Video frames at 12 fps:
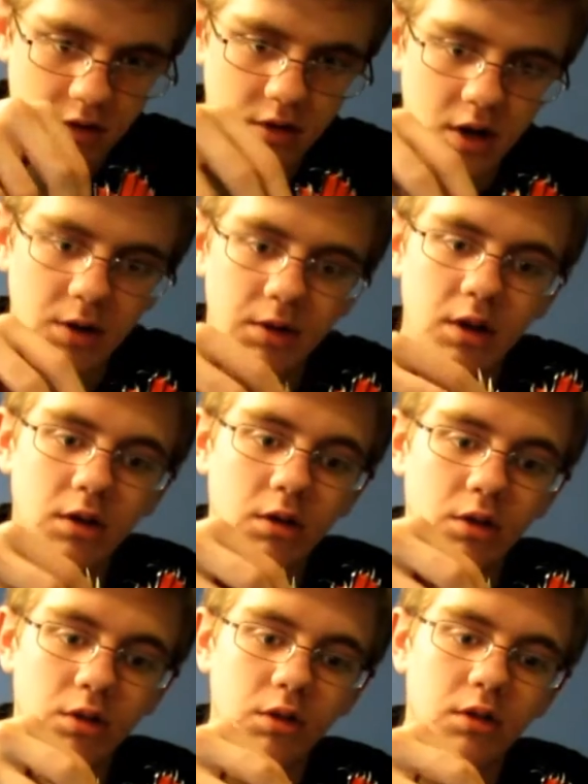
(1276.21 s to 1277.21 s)
Now we get to go
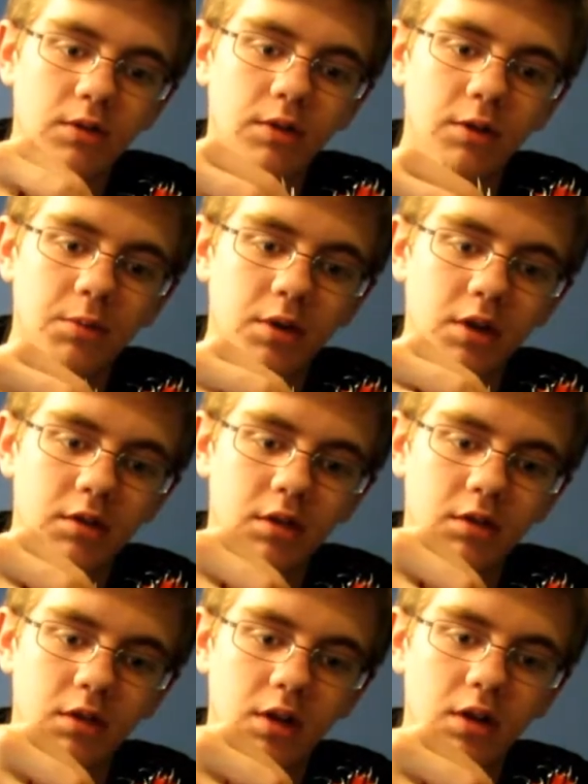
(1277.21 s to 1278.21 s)
through this fun
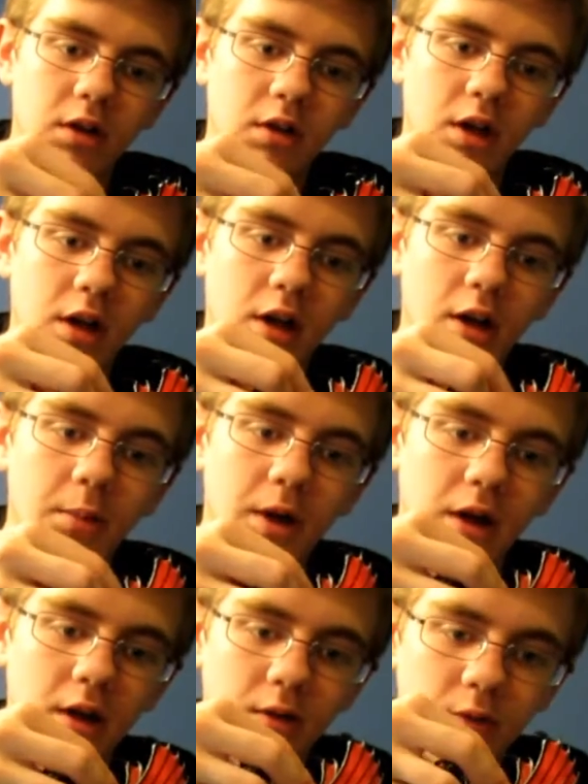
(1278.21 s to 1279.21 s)
process again. Okay, I got it
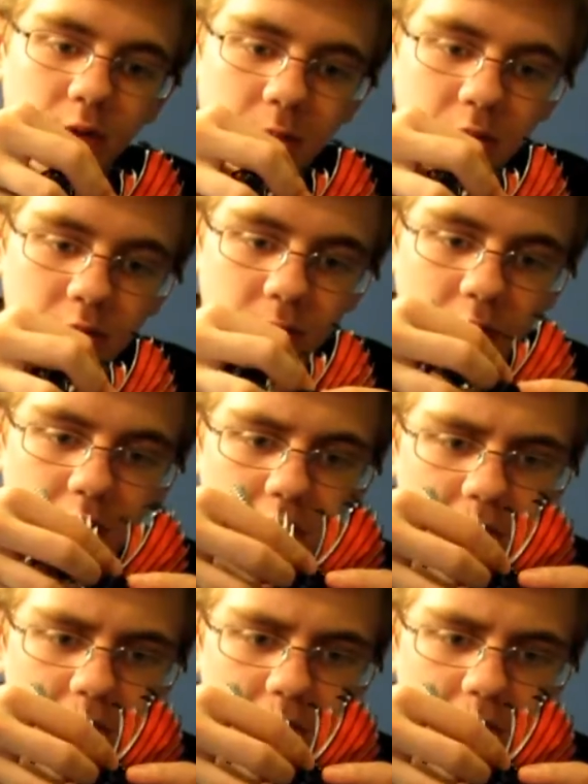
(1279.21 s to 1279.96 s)
back in for the most part.